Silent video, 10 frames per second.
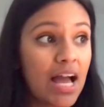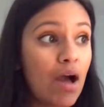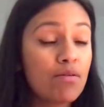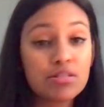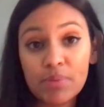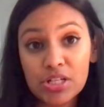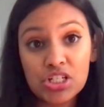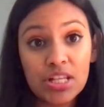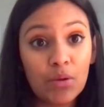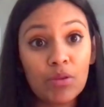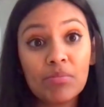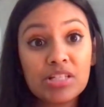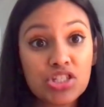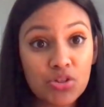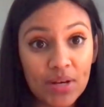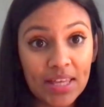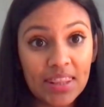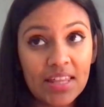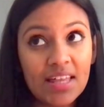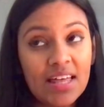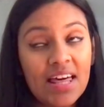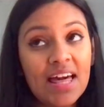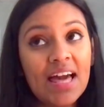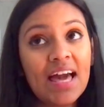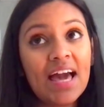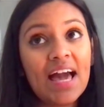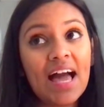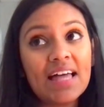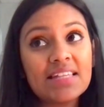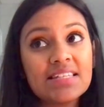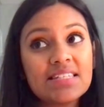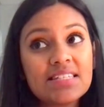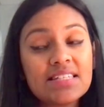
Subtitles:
I was pushing like with my strength. And